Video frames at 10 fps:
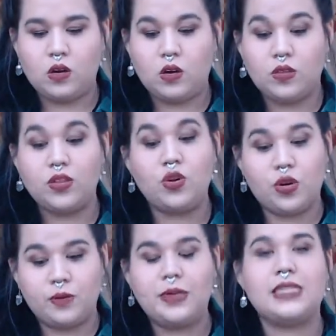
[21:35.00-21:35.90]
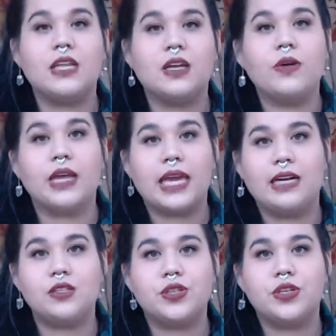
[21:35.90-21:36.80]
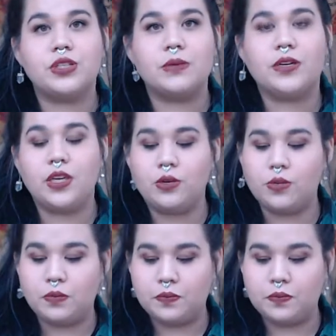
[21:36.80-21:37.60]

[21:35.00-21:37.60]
you could be dealing with a Cancer, some of you.